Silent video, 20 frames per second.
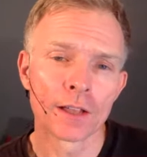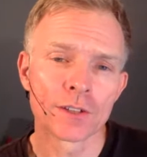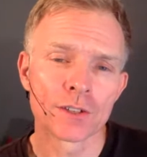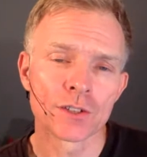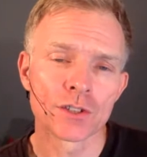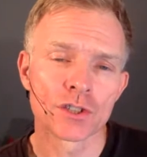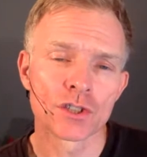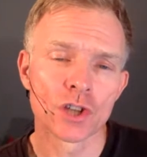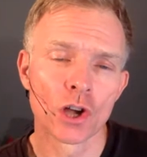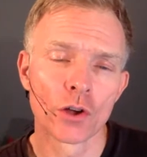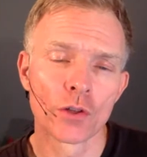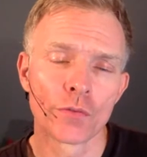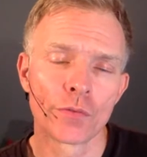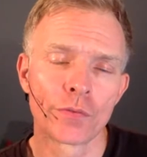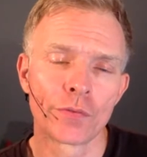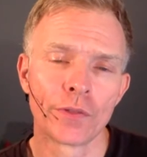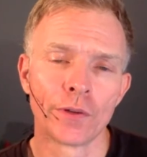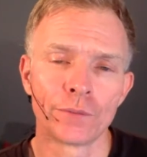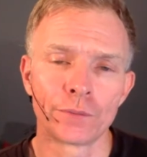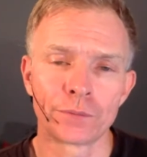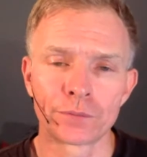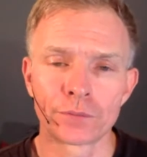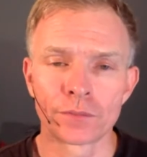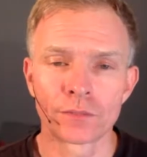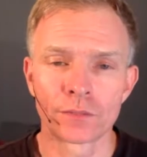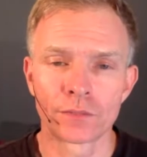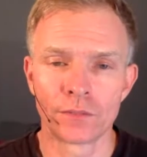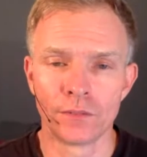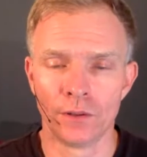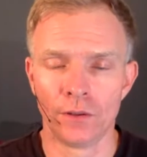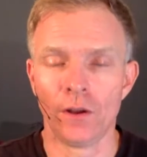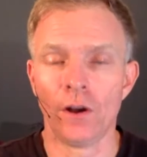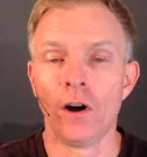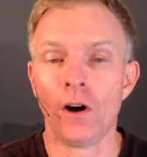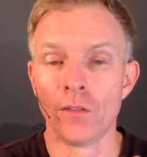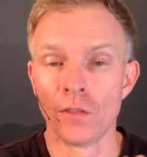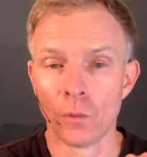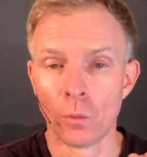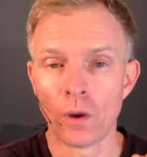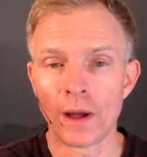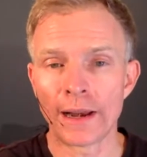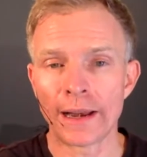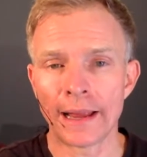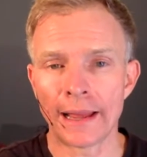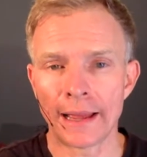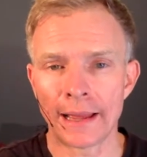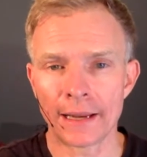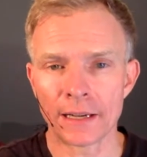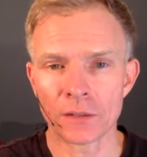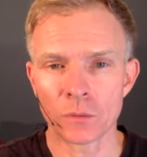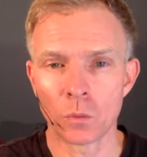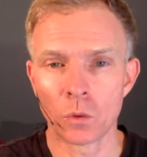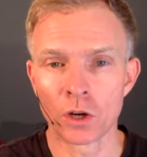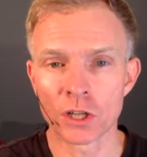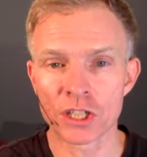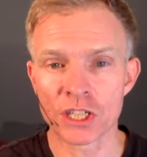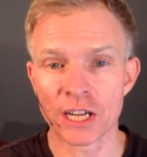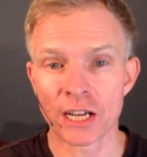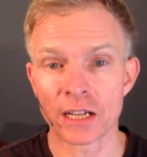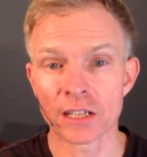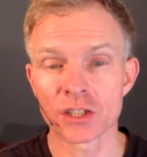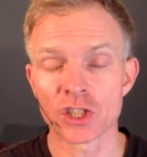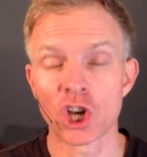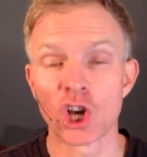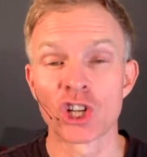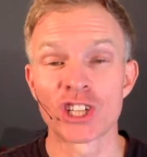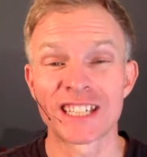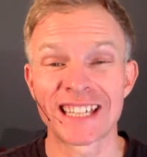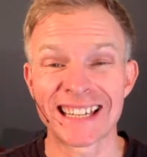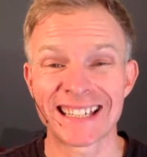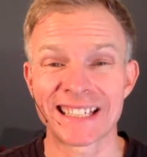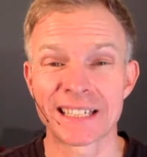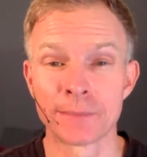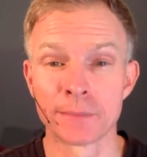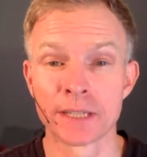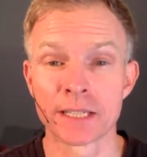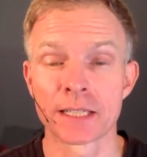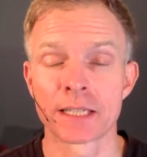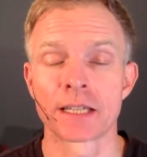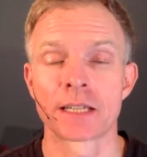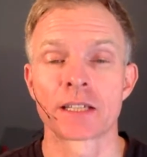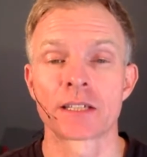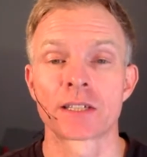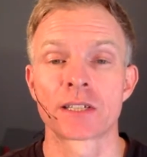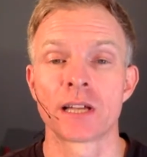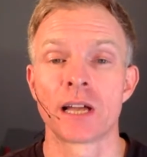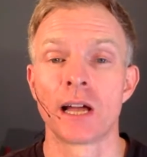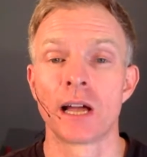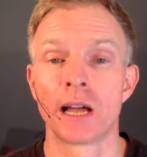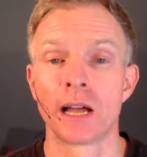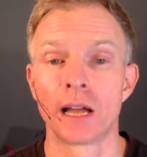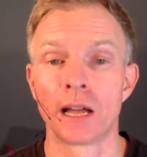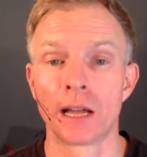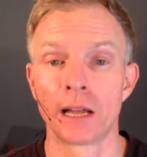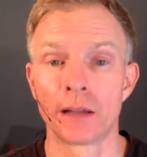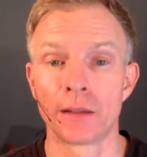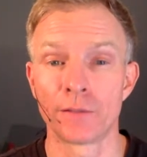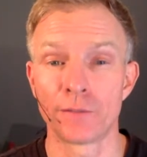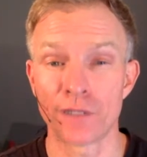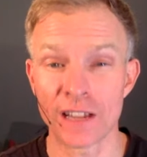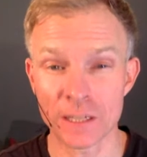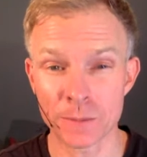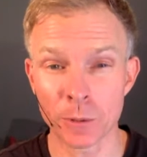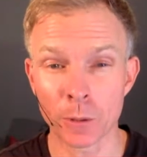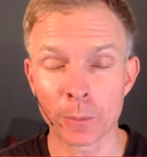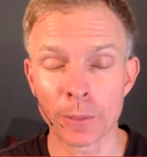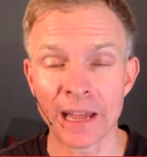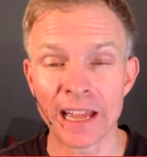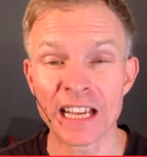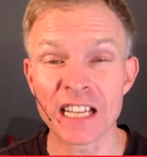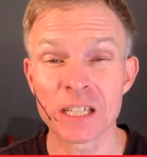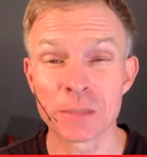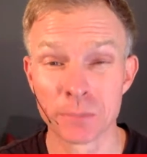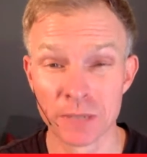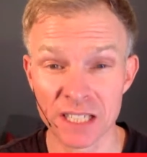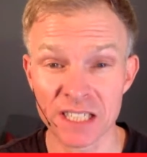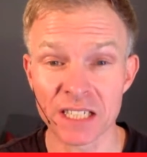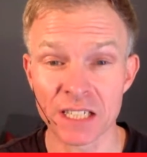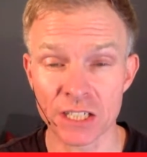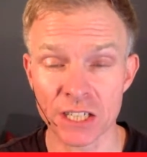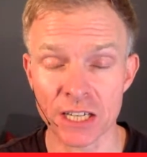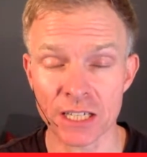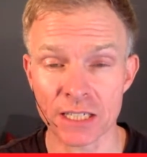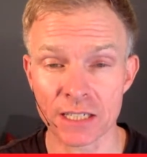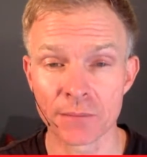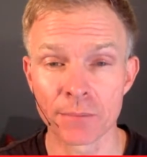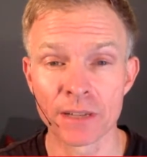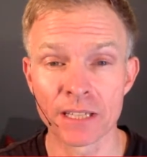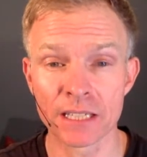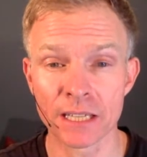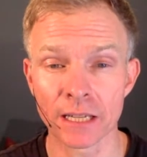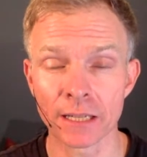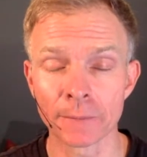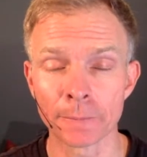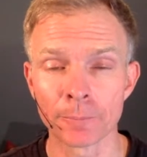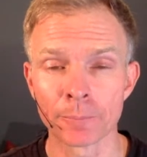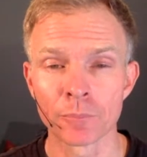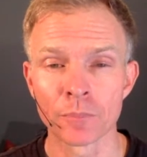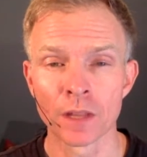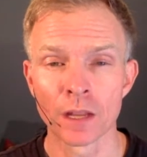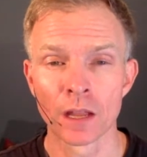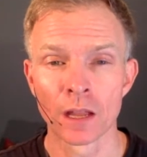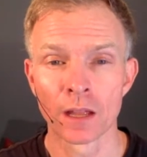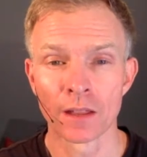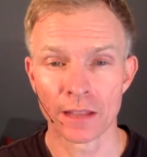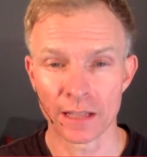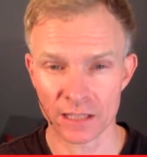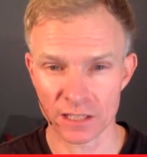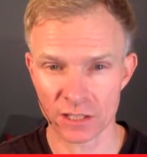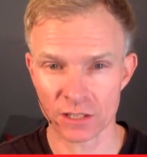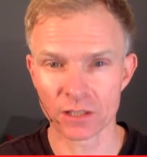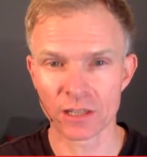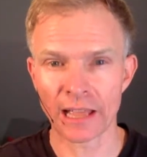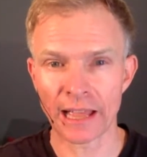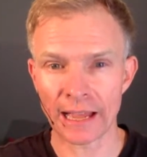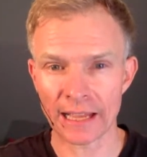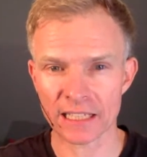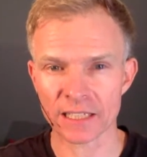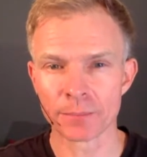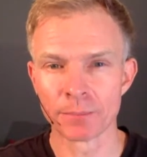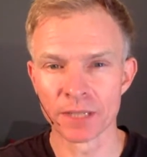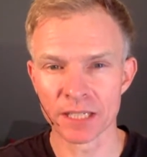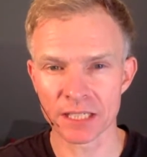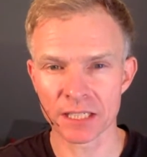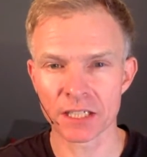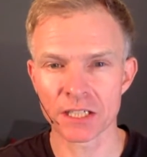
So on the one hand, watch out on Chester Missing's Facebook page, Mr. Chester Missing. That's at Mr.